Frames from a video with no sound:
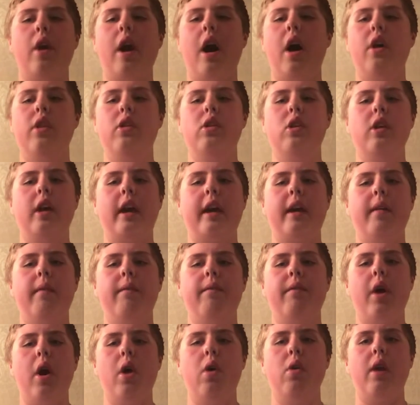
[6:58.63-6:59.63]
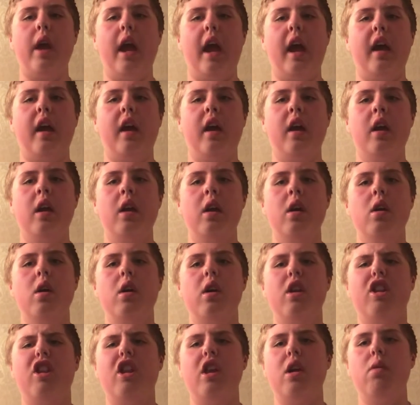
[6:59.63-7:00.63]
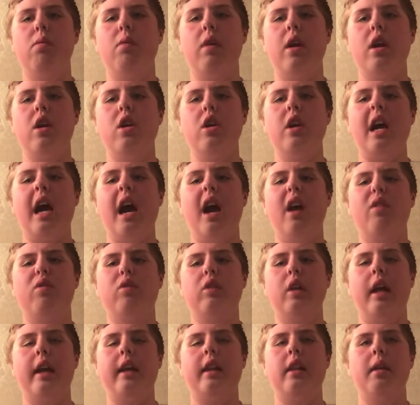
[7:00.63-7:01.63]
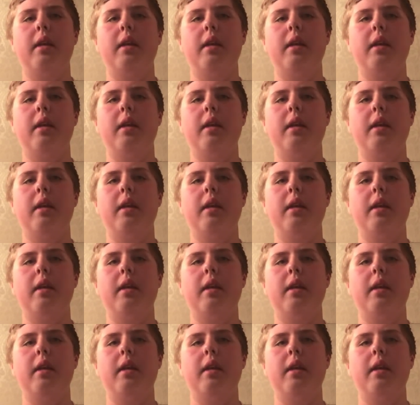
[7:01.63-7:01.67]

I'll do like a voting, see what you guys like